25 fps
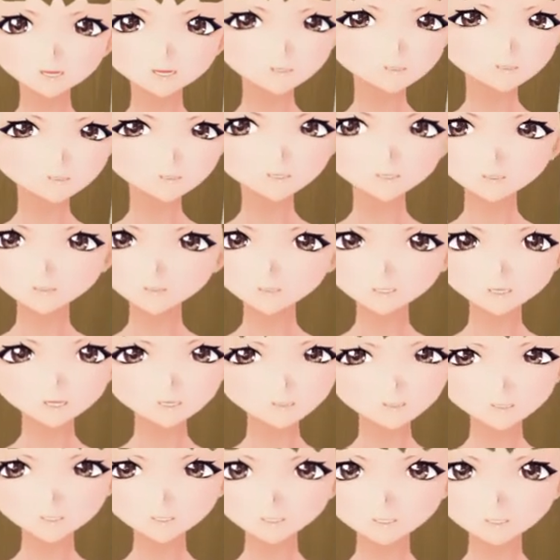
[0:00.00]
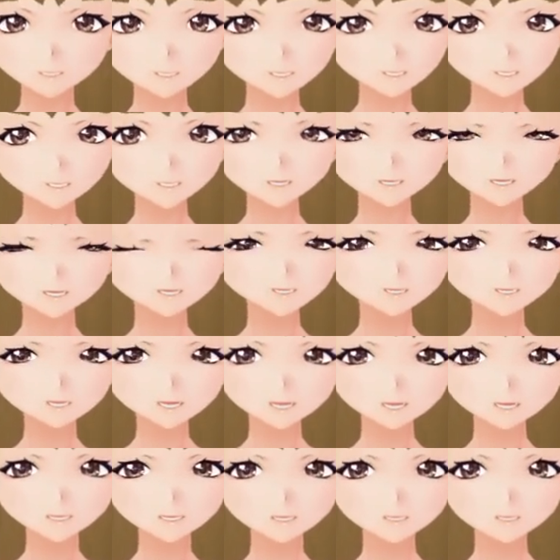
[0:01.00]
wouldn't use Leopard or anything.
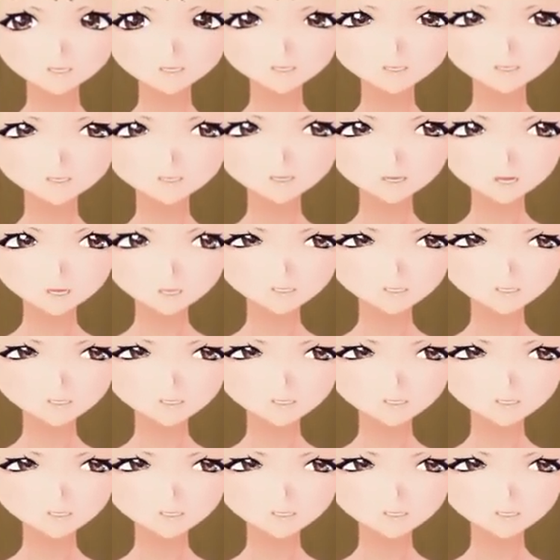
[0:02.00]
That's